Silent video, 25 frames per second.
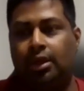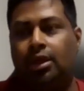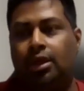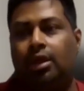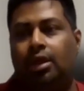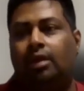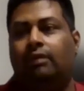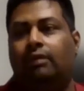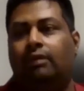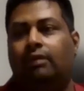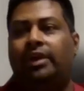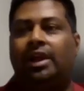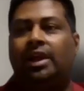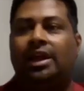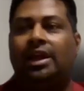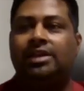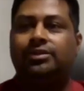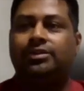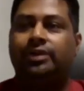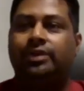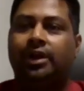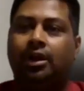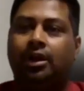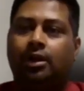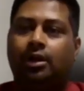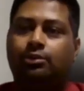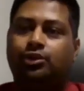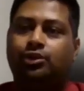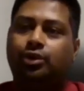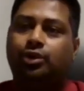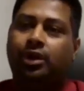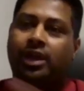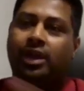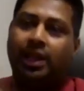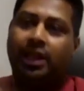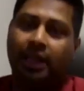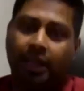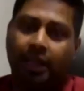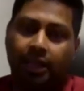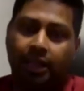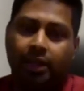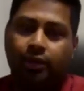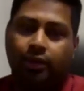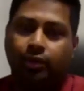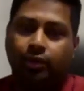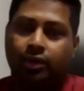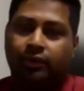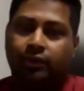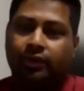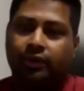Whereas when it comes to a Canadian
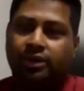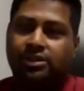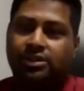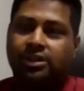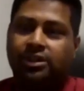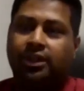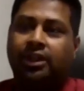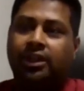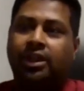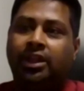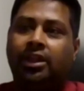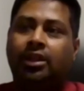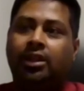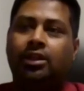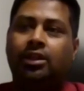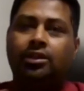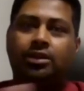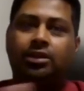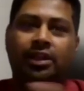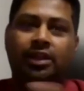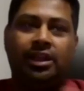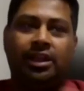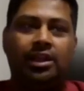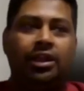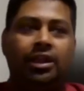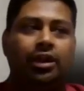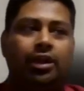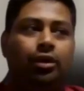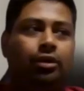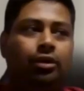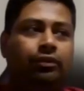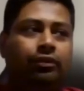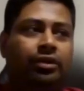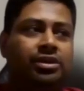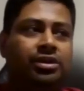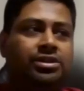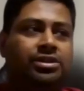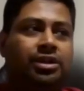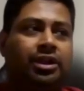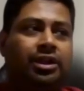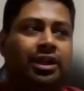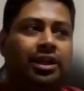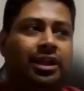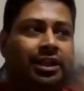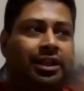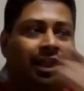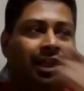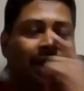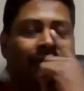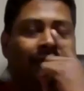university,
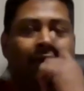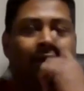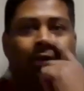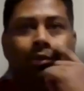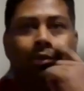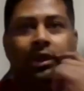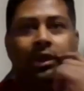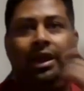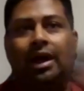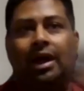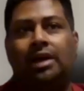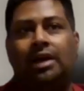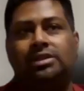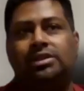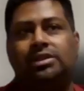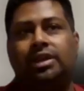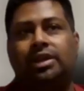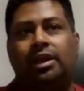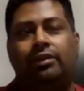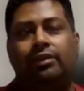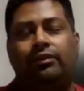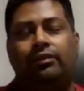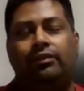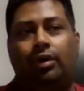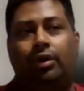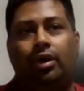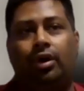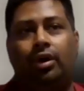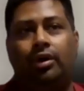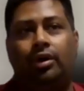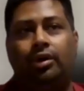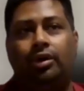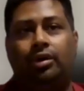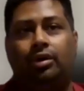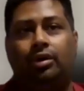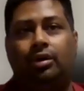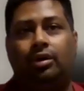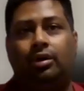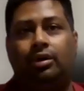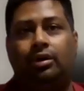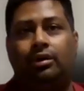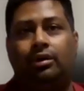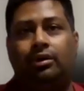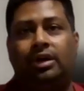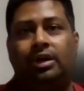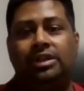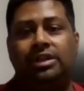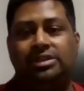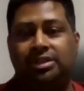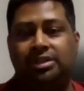they will be asking for your
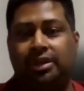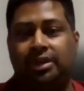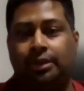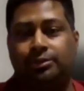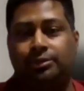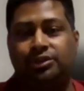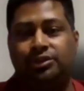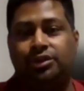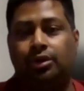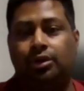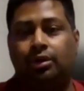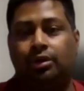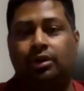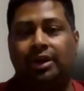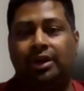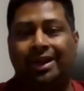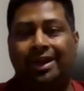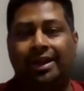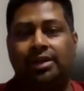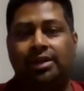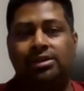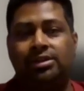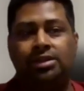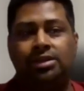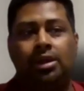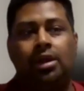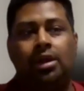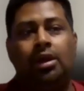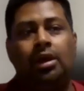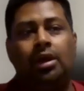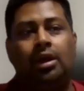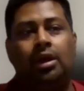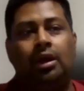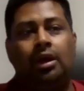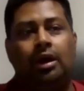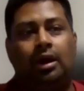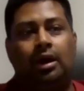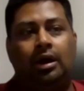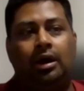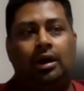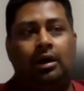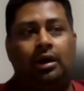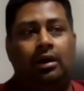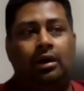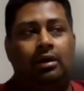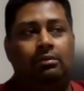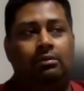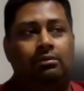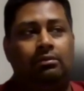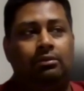transcripts, your grades.
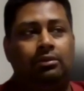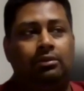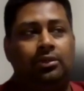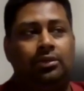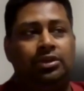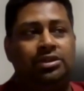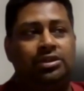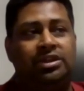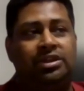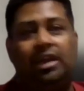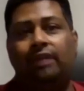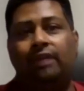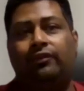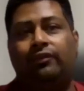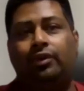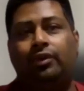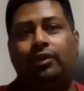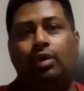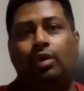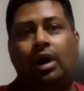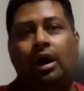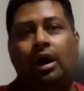Say if you're